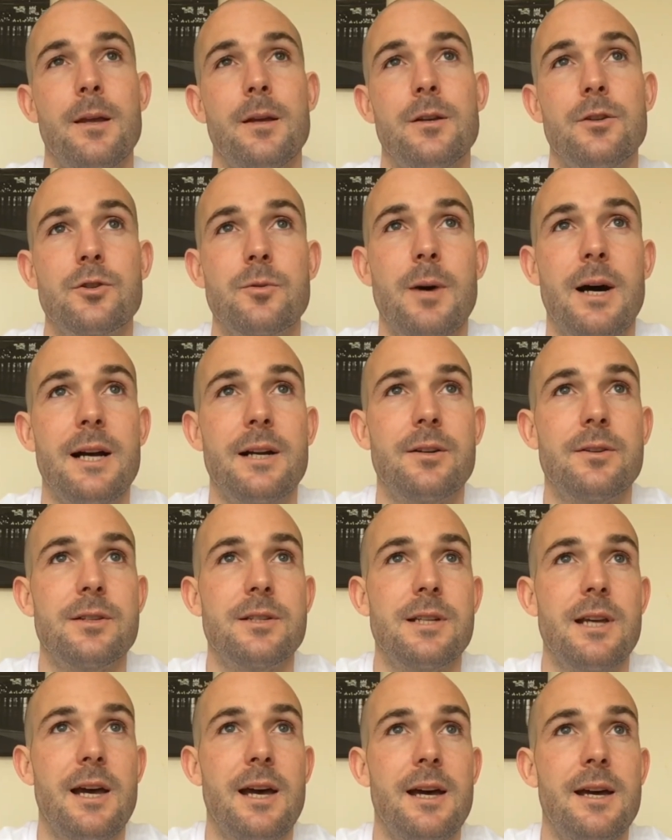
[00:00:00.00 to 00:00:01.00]
So I could
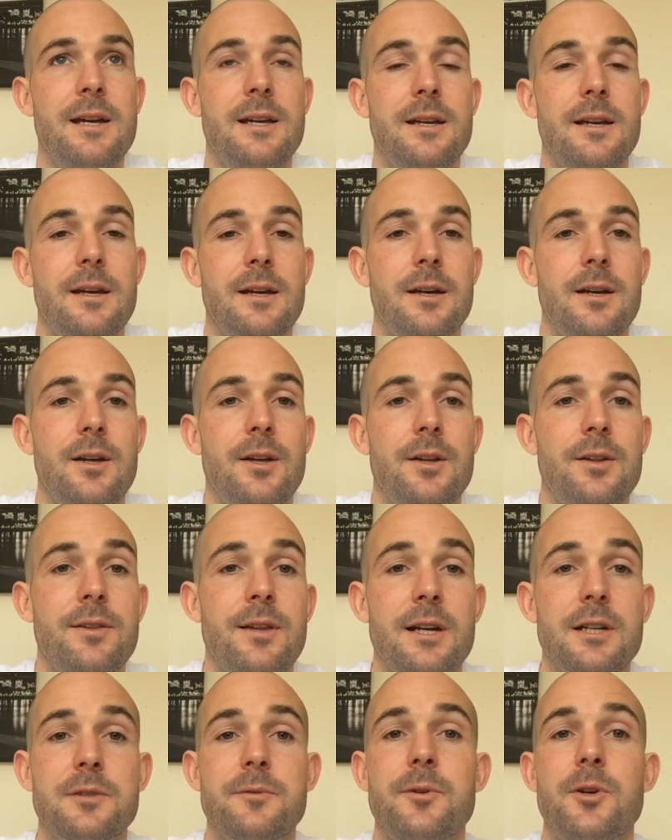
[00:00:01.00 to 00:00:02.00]
say,
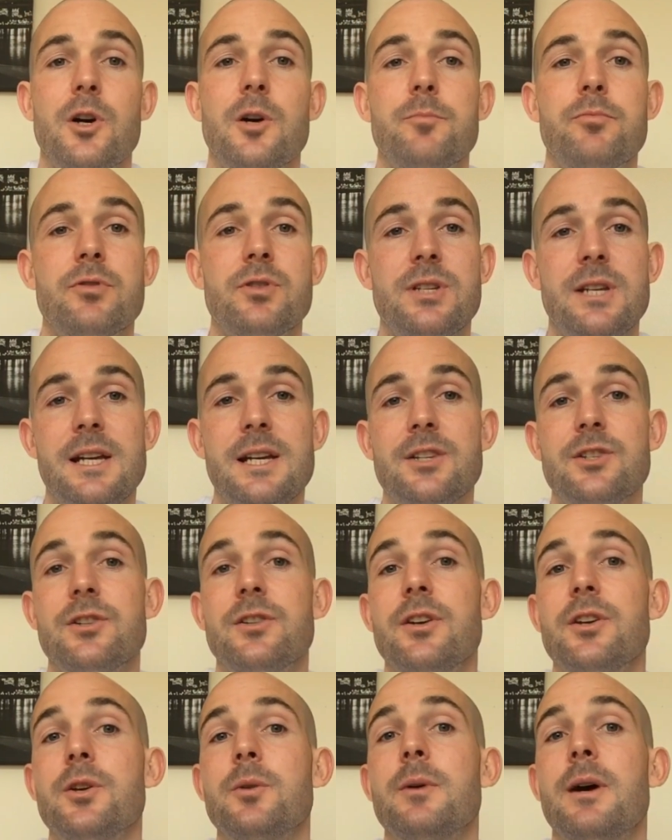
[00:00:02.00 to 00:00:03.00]
thanks for your procedure
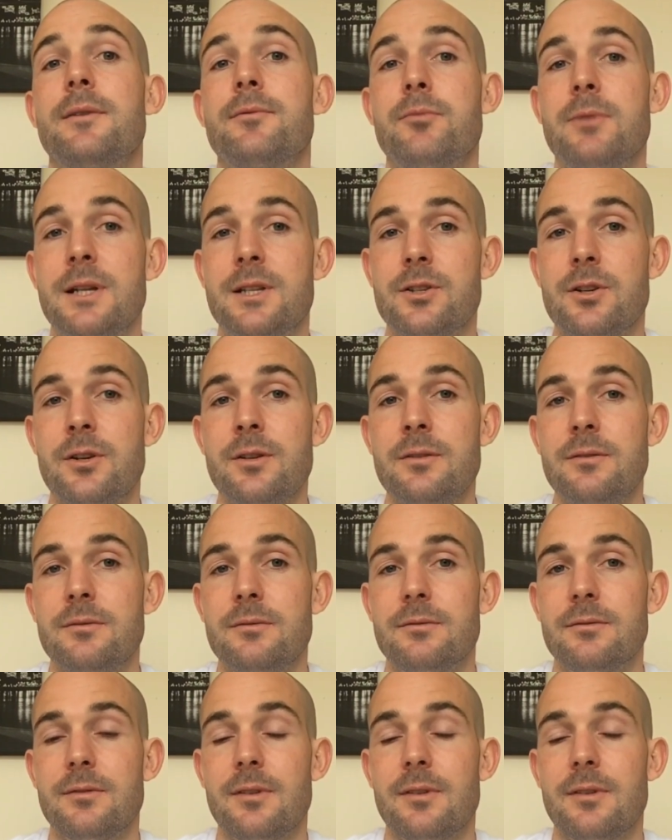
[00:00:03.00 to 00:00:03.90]
that you have written.